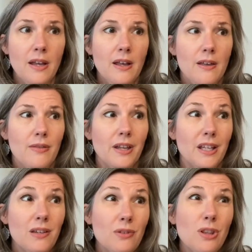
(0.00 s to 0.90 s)
That
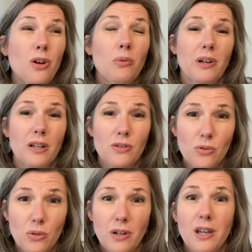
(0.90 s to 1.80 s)
even though we're
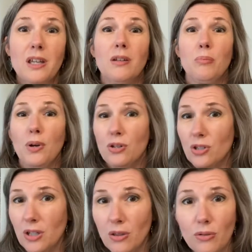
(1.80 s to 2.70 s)
enduring and
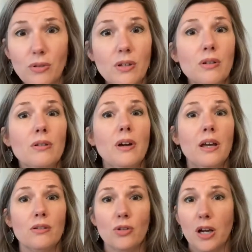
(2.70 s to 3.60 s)
pushing through
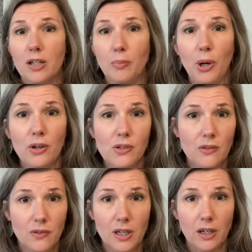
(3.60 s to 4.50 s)
and trying to
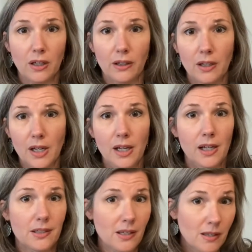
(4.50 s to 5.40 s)
persevere, it
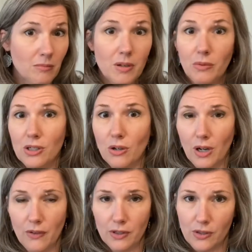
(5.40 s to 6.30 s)
doesn't mean we don't
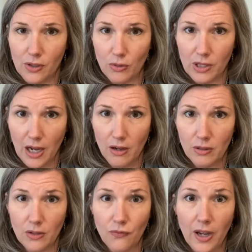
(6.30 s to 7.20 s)
ever slow down.
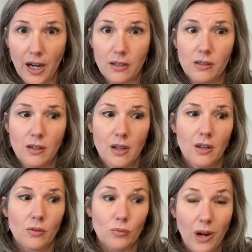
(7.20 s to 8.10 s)
In fact,
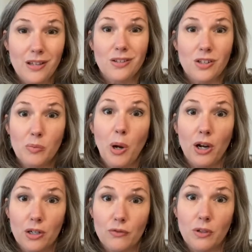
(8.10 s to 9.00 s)
rest is
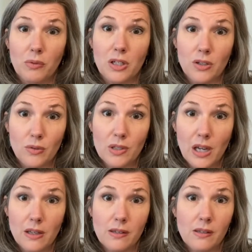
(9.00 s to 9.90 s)
part of what renews
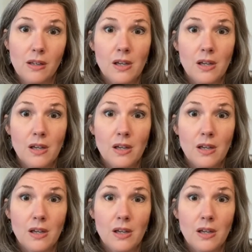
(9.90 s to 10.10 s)
us.